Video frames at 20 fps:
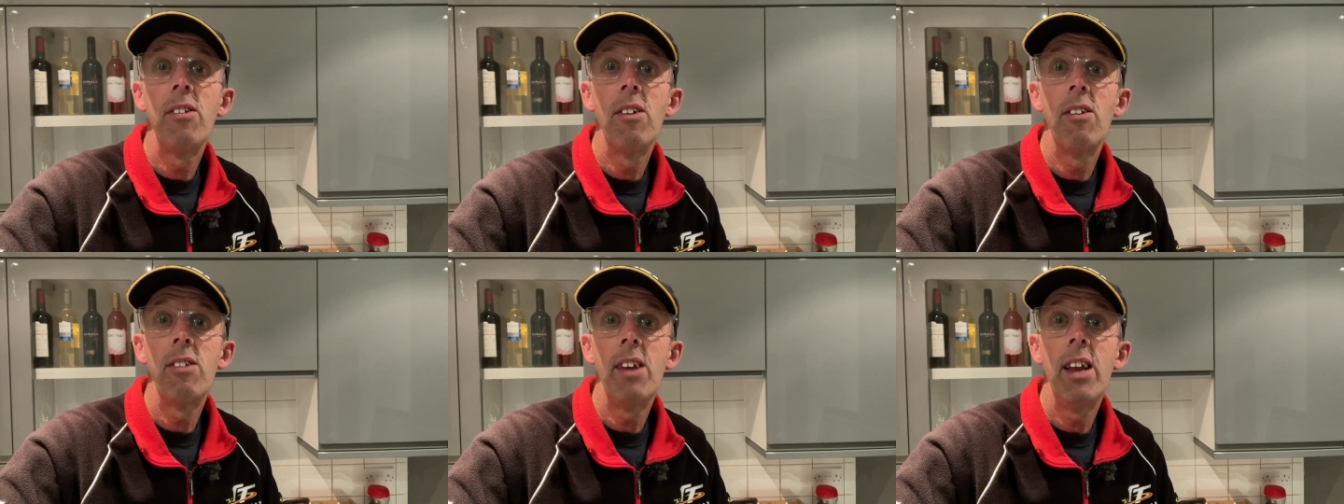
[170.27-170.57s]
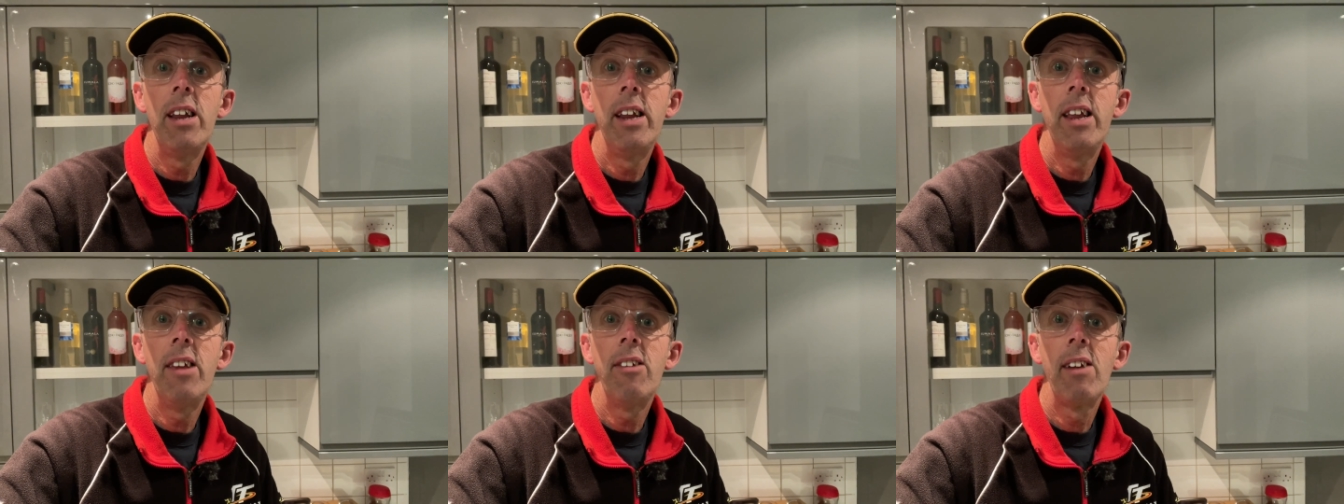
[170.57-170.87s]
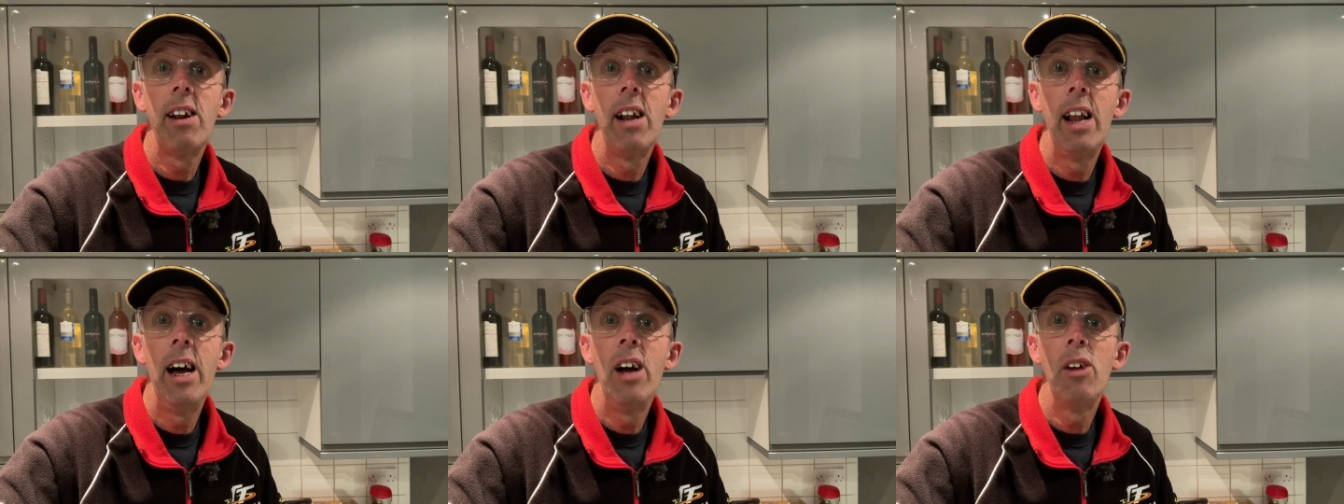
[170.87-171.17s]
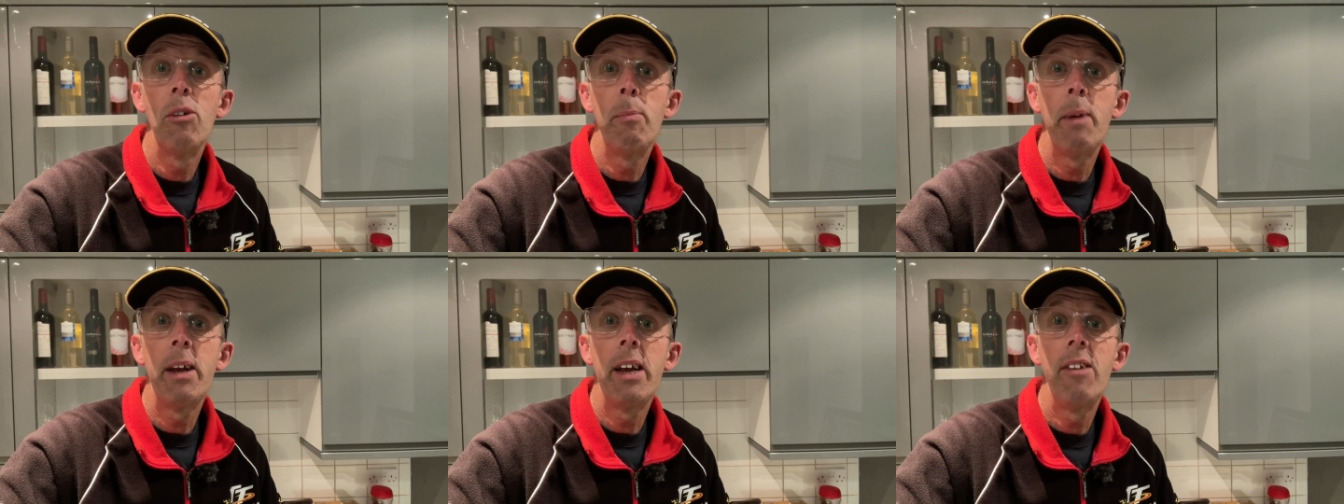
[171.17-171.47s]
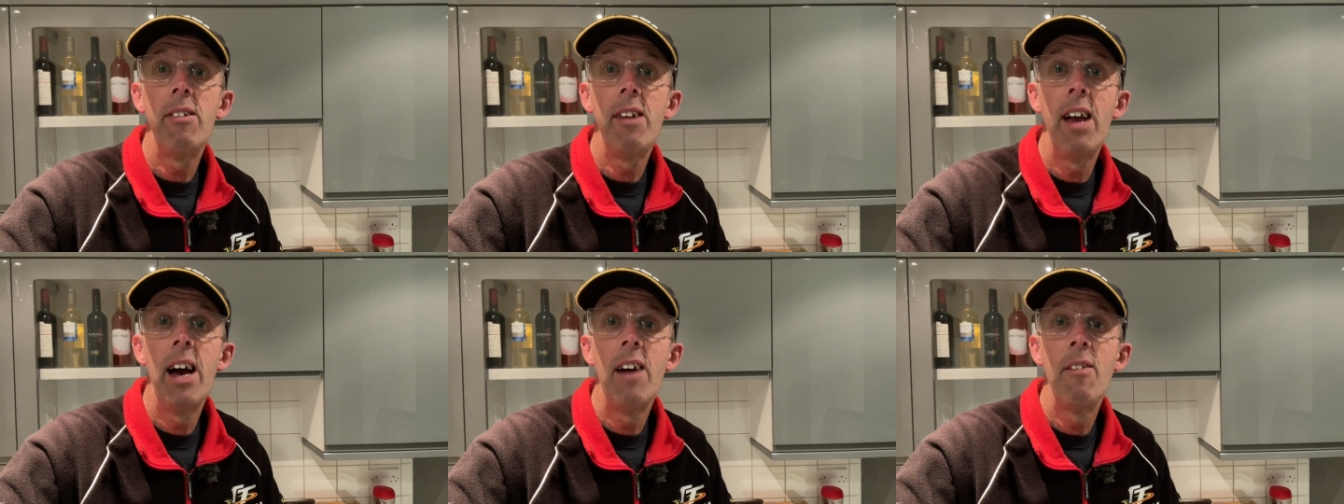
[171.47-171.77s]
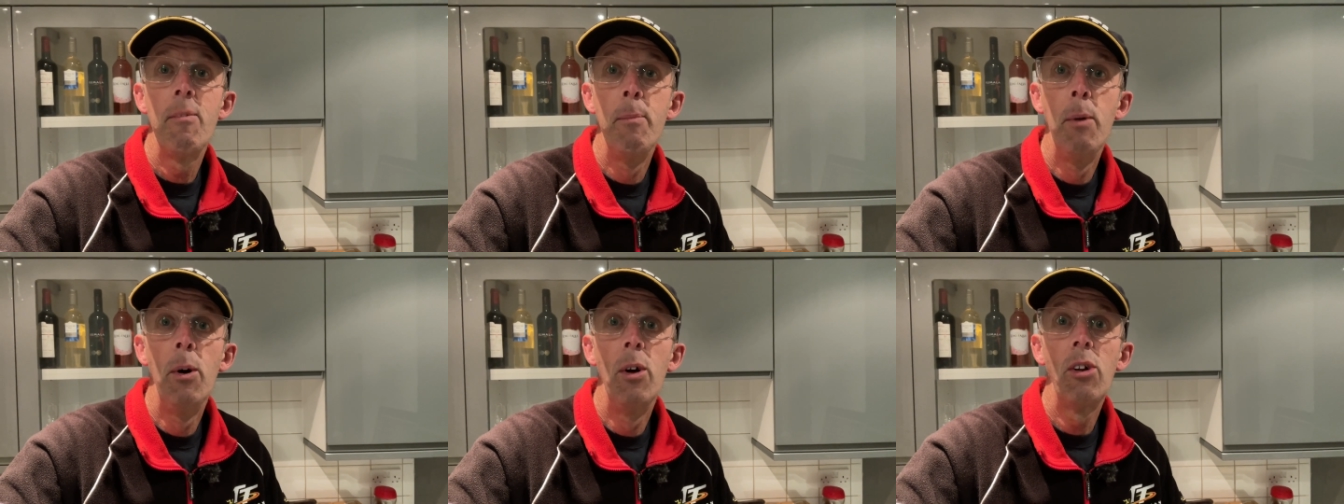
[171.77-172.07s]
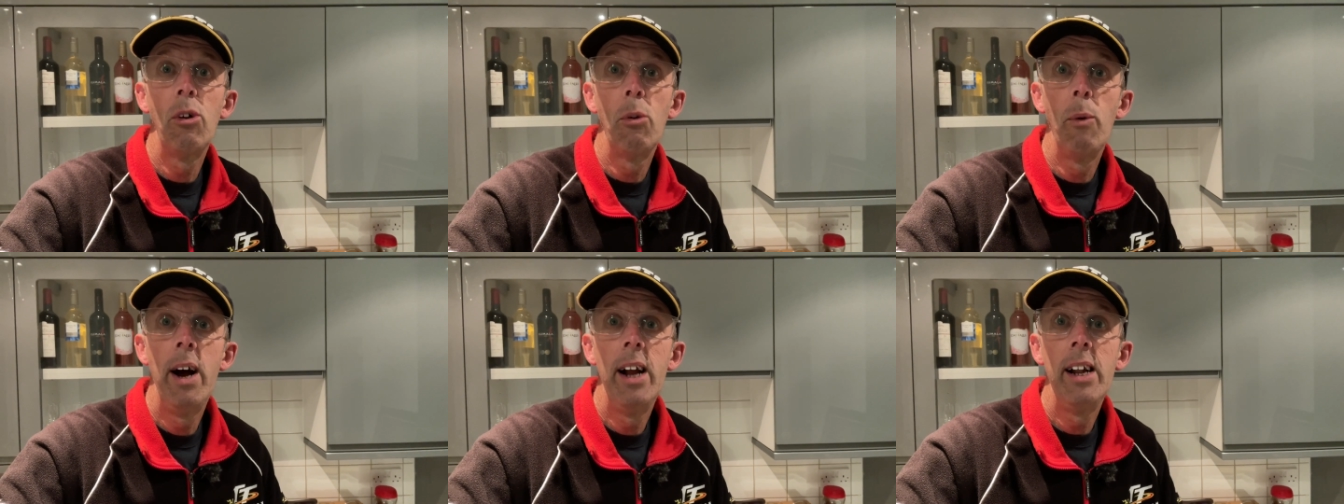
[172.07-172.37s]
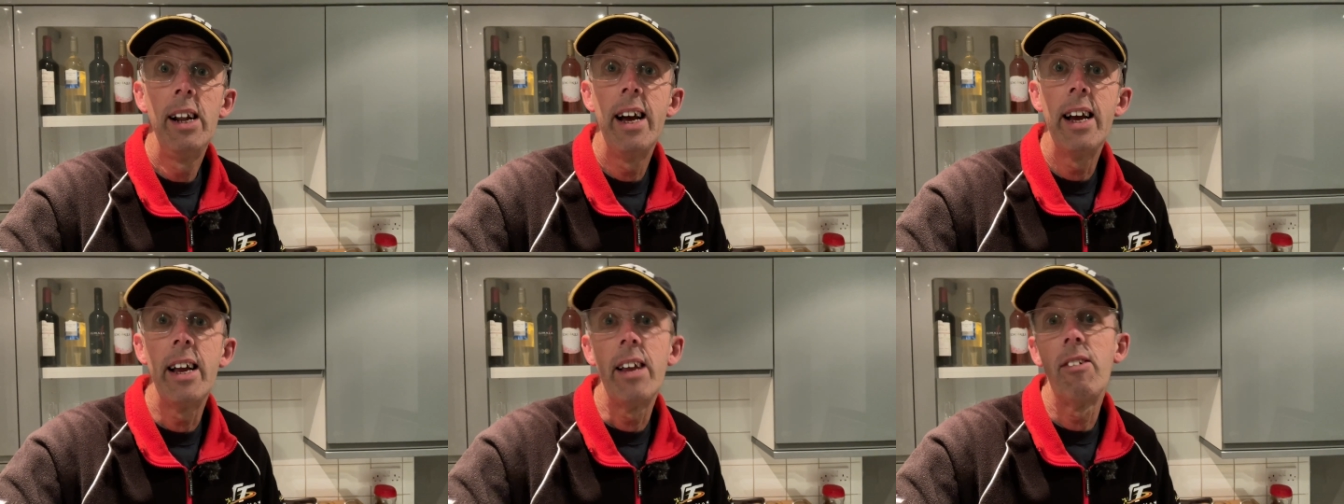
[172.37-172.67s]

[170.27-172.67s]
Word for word: of seeing these clouds because you have more twilight,